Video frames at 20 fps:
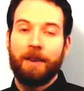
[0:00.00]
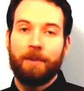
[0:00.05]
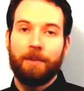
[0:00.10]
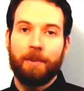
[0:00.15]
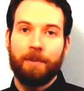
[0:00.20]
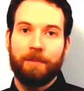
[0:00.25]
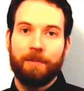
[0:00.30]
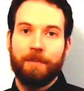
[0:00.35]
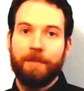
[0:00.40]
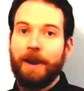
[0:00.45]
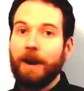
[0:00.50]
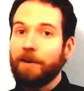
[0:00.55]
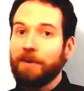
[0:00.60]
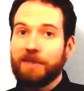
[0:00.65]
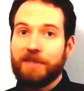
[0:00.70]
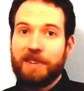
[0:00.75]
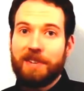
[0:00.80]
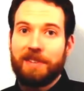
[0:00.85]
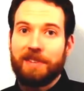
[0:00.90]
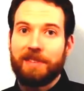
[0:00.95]
Well, how
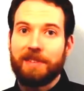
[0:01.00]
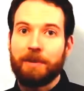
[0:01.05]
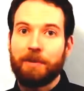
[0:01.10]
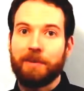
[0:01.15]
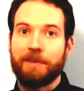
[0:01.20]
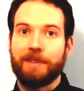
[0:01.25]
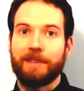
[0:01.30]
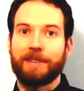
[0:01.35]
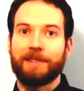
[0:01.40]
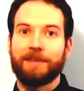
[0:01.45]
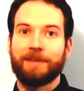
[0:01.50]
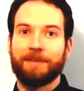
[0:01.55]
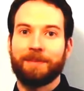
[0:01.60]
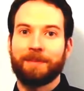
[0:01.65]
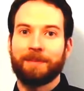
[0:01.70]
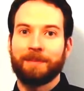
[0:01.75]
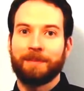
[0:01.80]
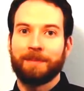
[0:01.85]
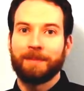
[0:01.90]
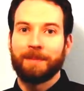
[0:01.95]
does Jesus deal with this?
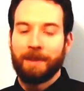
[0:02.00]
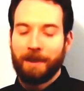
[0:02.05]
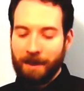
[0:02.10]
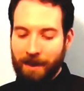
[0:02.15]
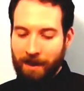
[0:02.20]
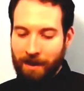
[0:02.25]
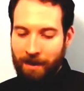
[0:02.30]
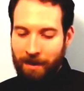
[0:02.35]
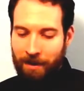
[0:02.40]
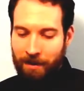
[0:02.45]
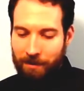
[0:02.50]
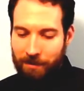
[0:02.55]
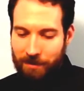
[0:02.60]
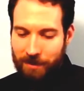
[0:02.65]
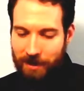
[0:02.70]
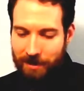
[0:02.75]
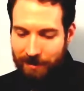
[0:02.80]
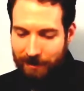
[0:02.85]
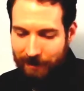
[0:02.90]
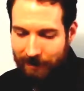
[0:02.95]

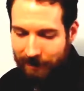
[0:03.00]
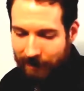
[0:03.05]
Jesus